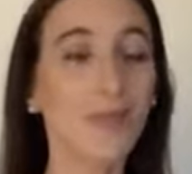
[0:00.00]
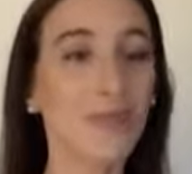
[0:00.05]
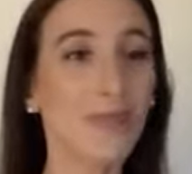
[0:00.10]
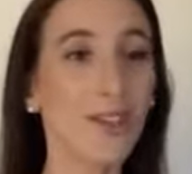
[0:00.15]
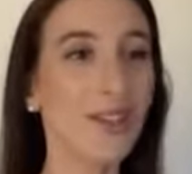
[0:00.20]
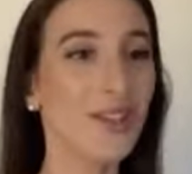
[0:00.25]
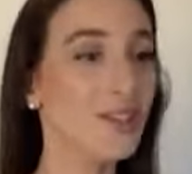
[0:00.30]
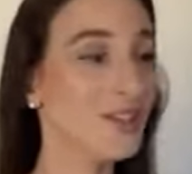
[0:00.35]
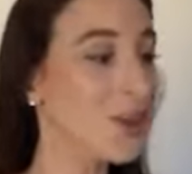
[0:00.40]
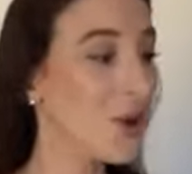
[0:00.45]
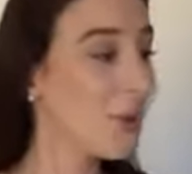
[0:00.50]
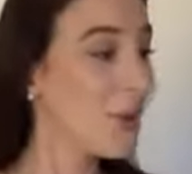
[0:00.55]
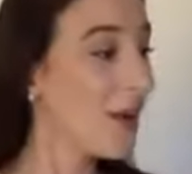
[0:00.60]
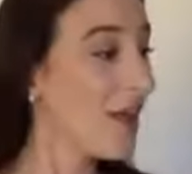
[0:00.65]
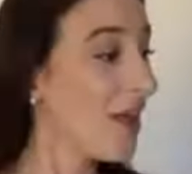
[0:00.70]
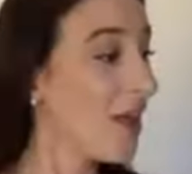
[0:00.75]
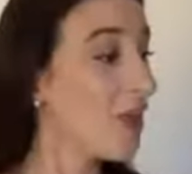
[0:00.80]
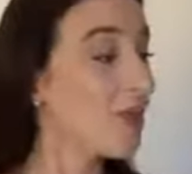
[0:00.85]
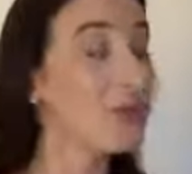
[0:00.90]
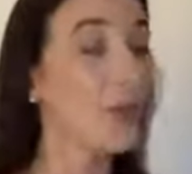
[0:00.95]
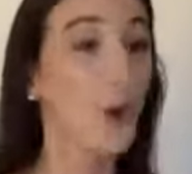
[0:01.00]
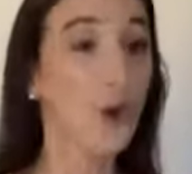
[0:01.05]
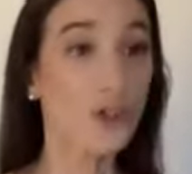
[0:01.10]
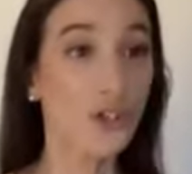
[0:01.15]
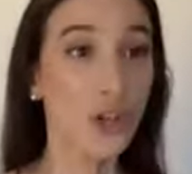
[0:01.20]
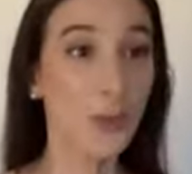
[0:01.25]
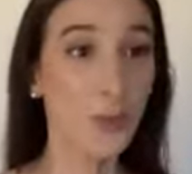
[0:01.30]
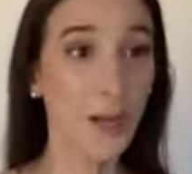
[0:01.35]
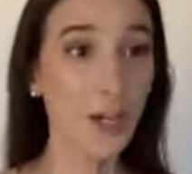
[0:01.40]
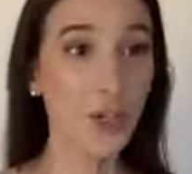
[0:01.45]
So those
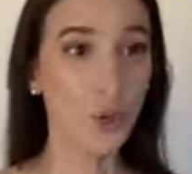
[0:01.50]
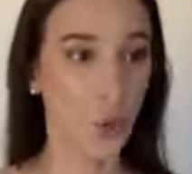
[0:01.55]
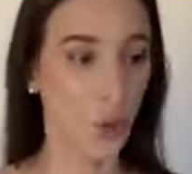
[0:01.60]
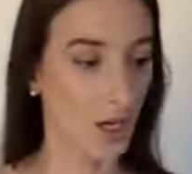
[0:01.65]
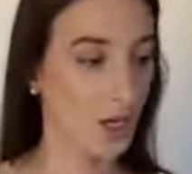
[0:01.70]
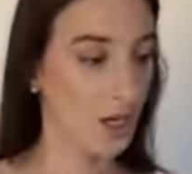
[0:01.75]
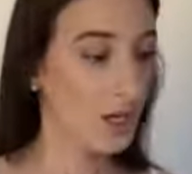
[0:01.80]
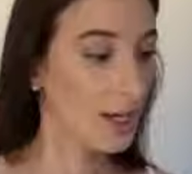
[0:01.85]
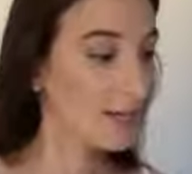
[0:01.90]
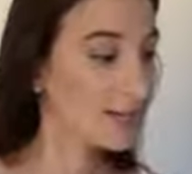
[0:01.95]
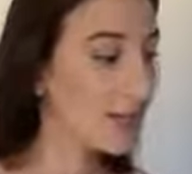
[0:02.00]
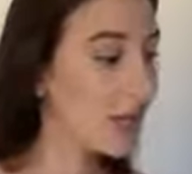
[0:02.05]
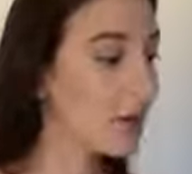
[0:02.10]
are my shortcuts.